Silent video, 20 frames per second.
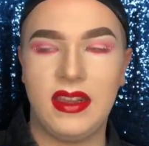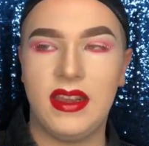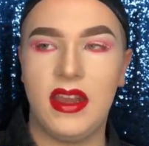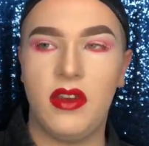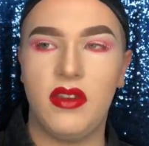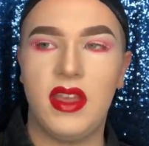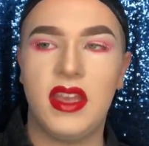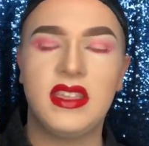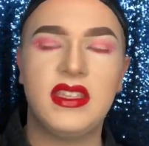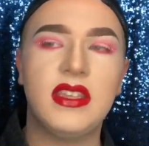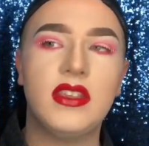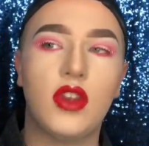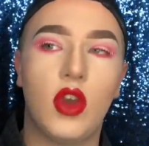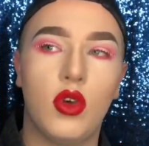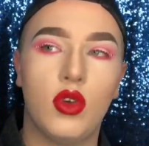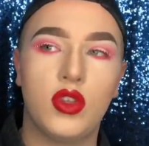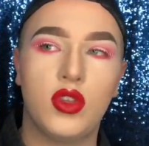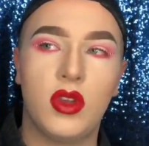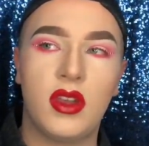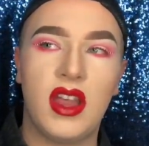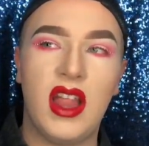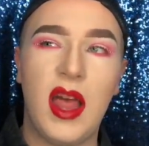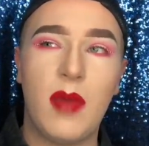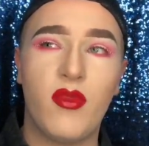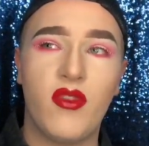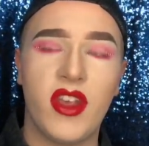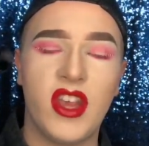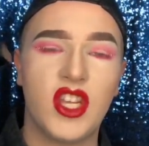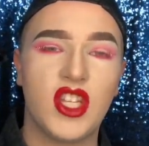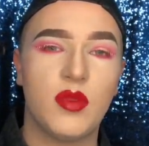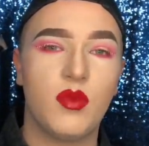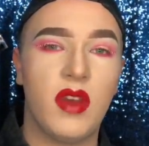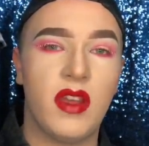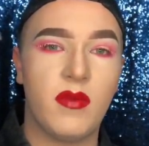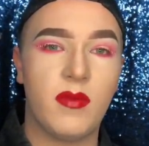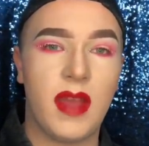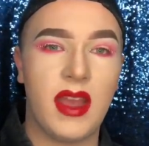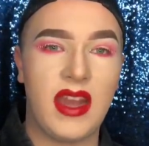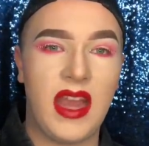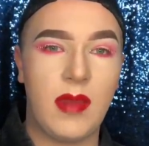Now this is also in collaboration
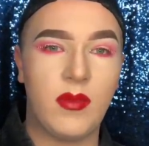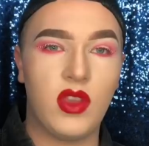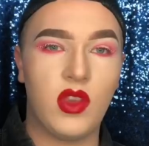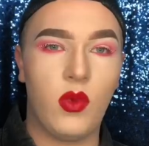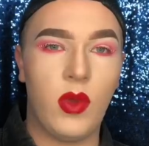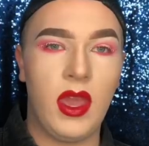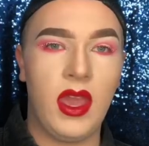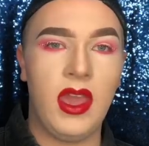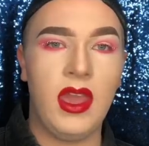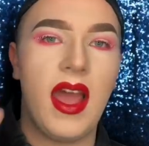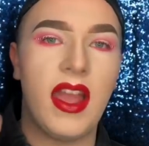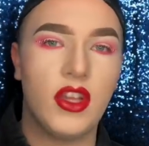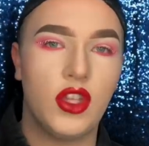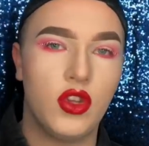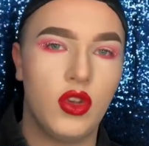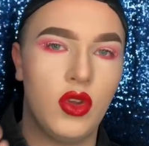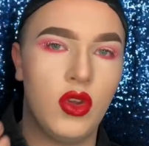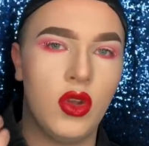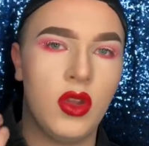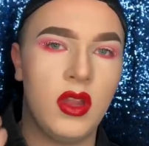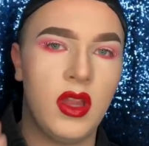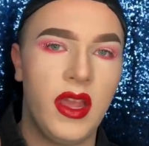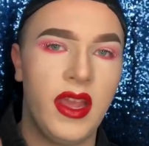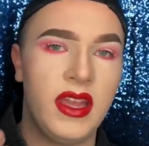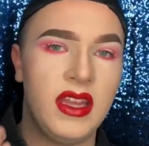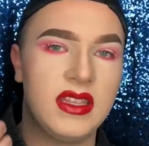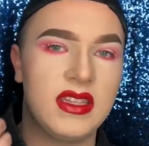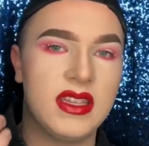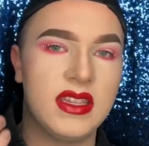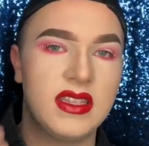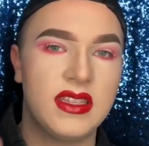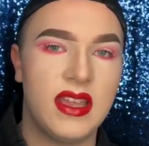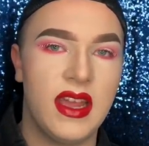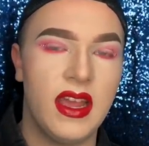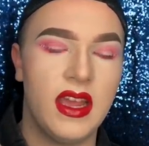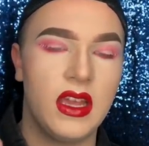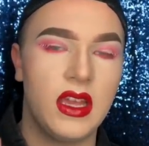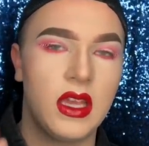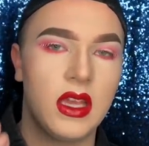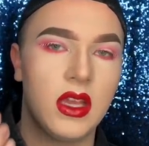with Manny MUA. I do like to
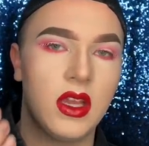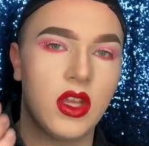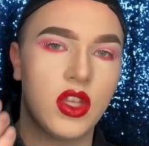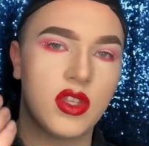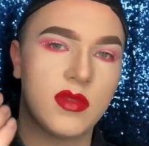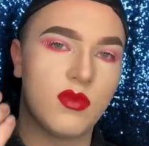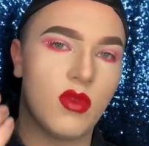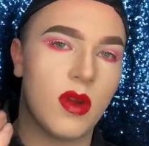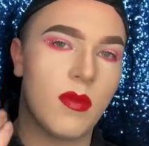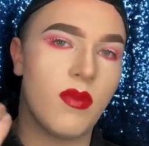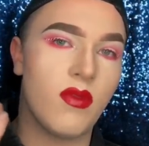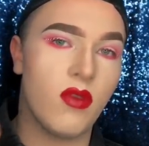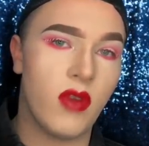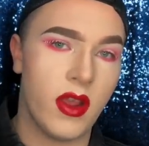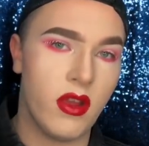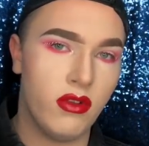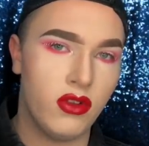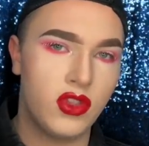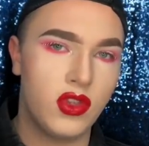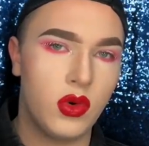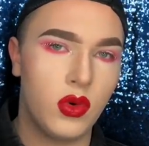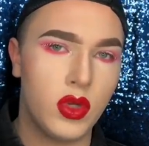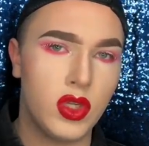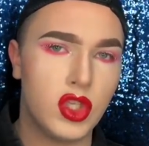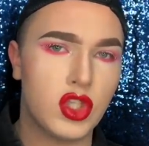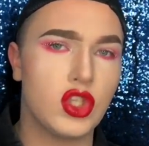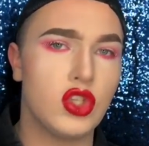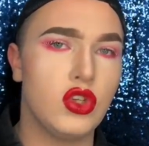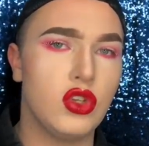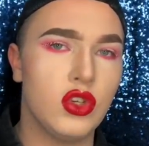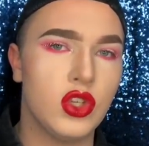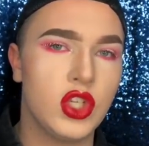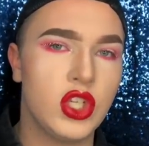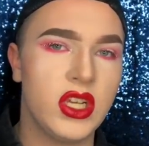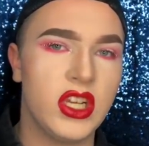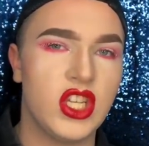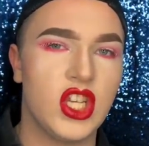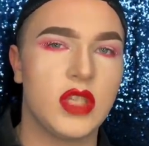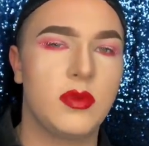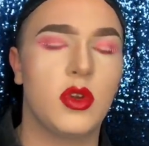stick to more brown tones
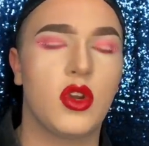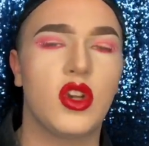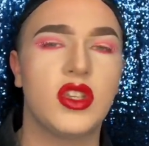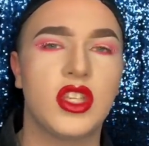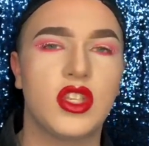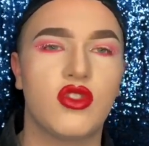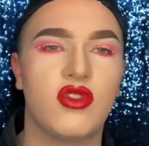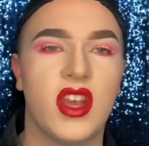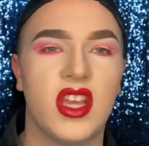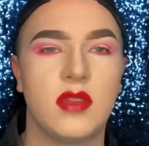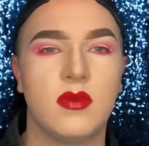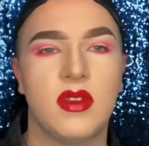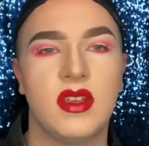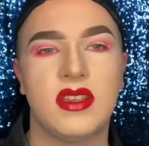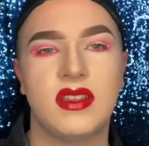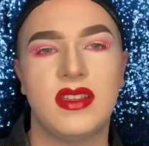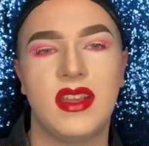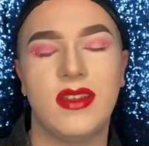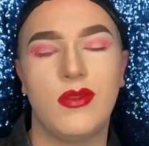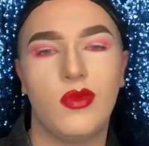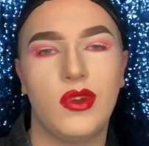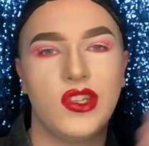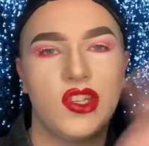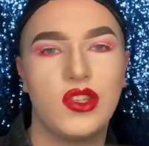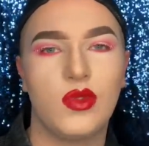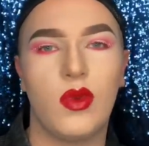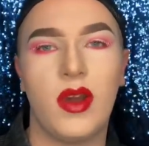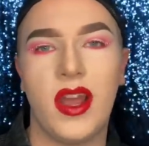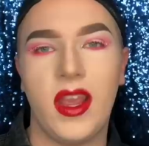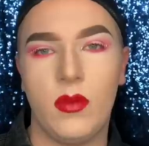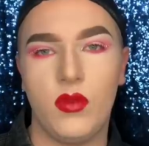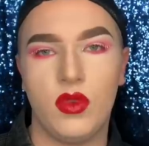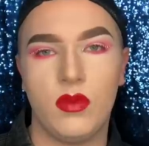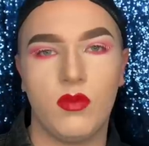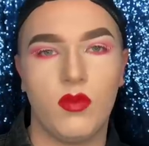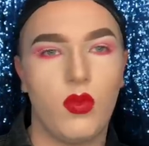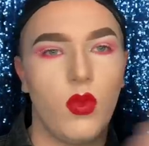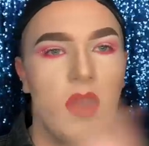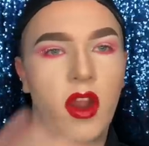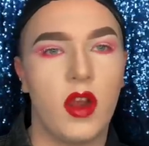usually just because it's Christmas, which is why I'm
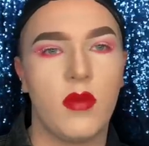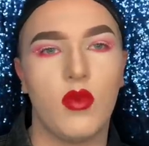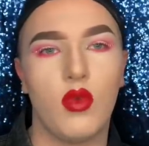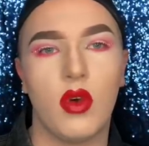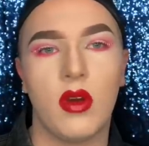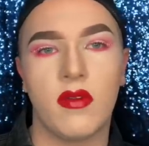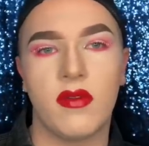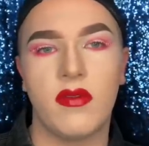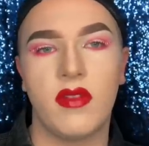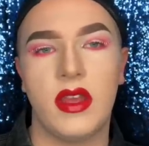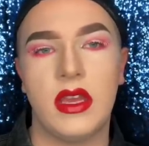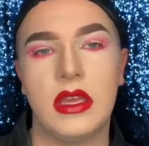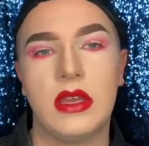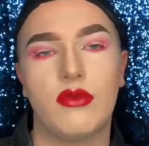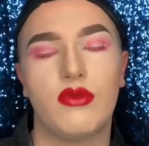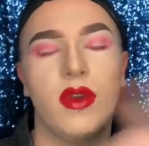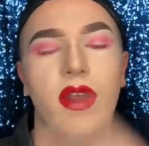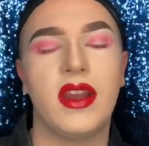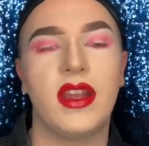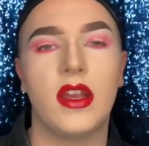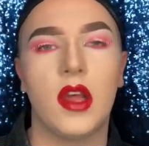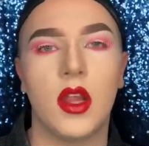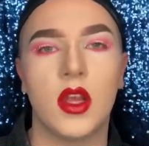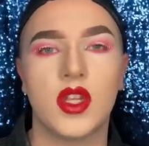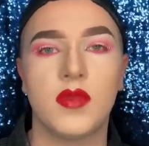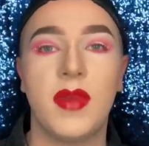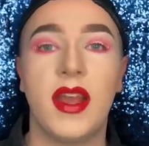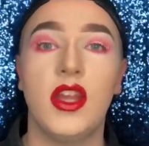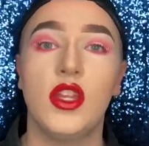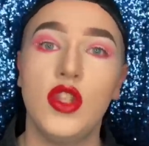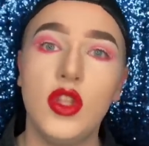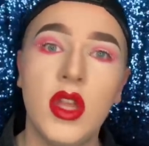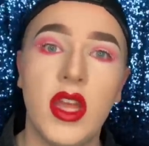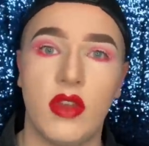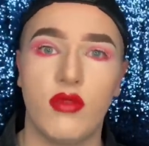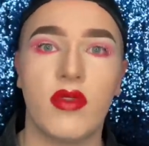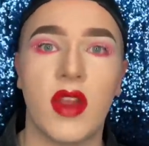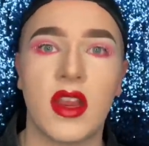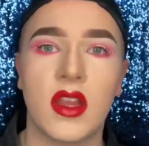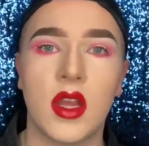wearing more of like reddy colours. But I do
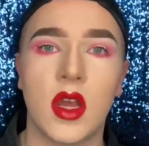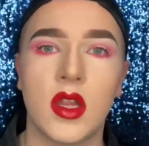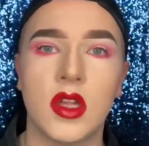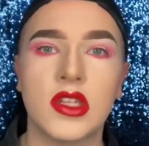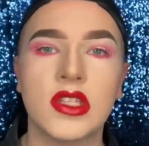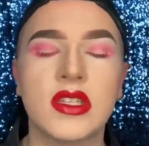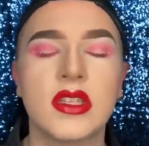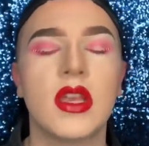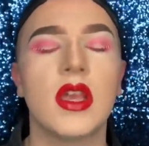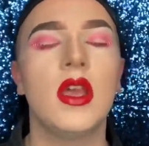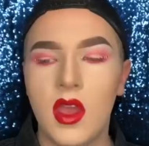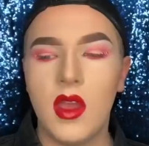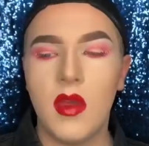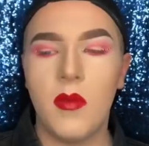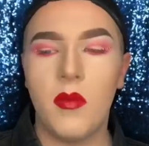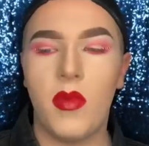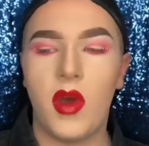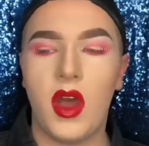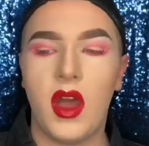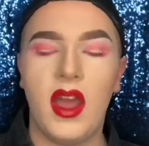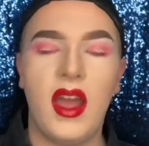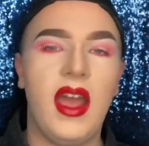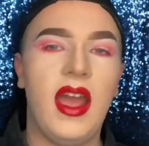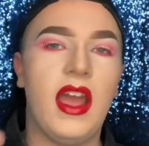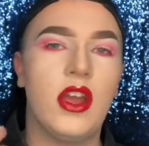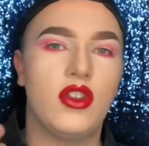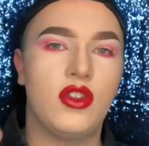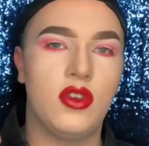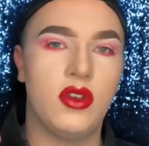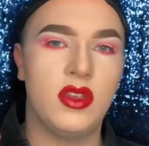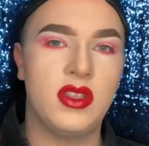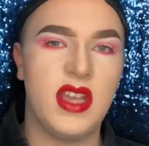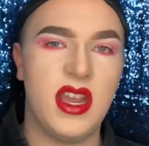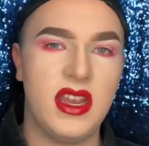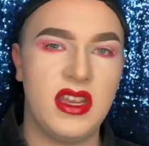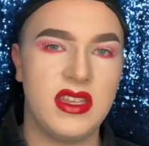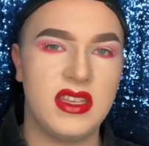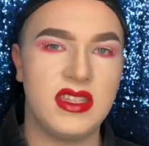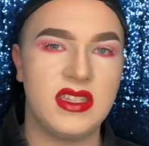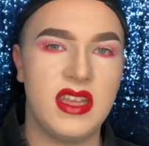like red colours, but I do
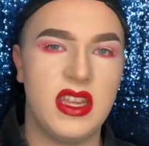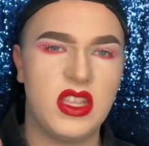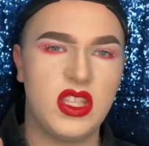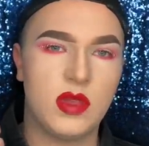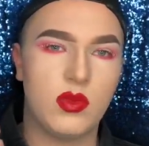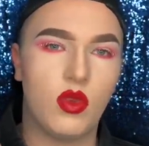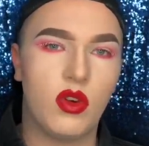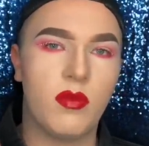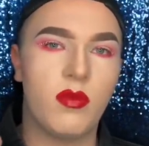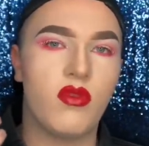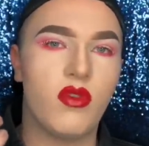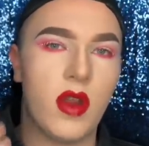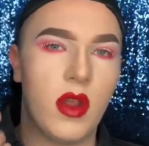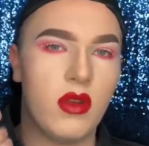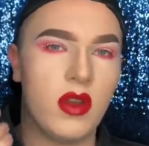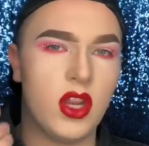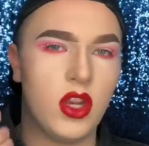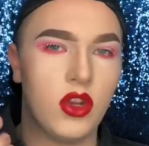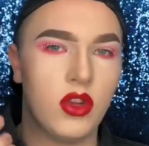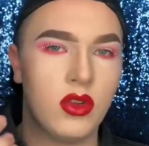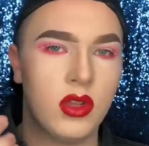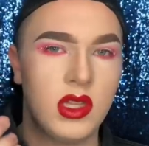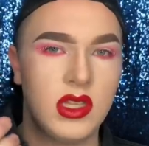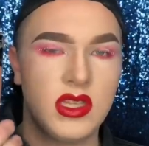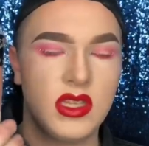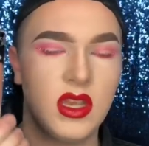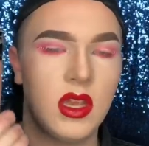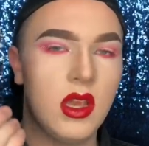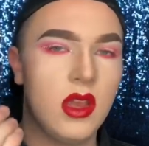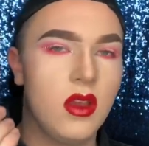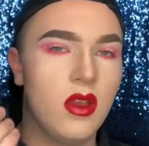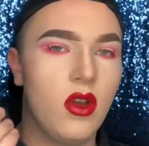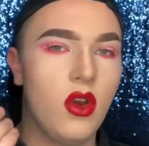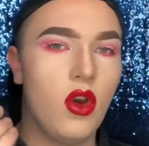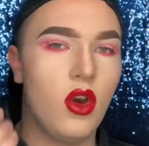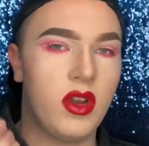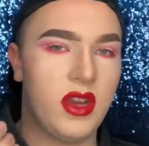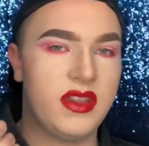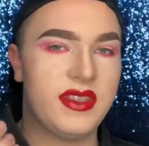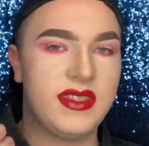tend to stick to more browny nudes
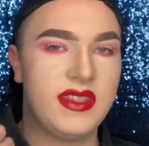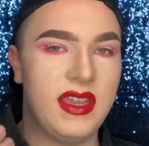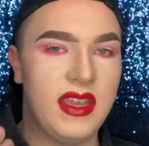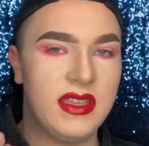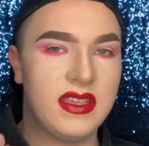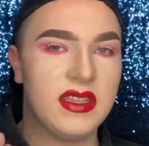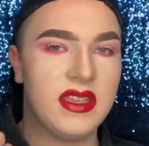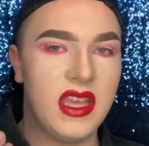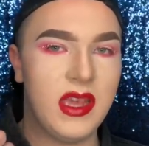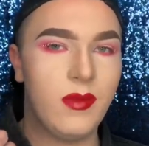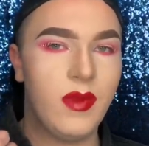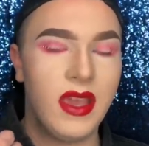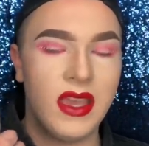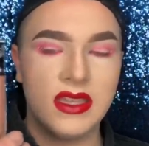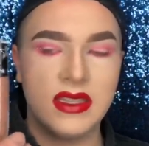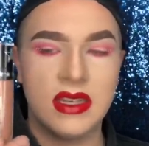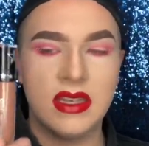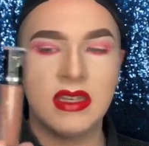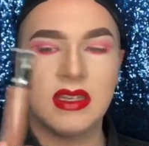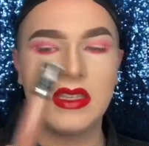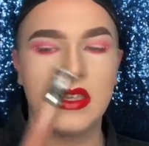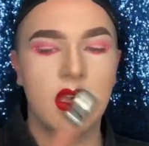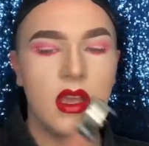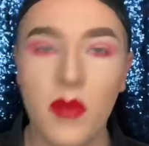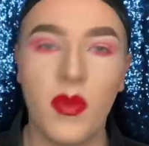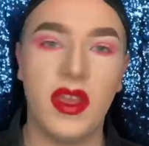on a day-to-day basis.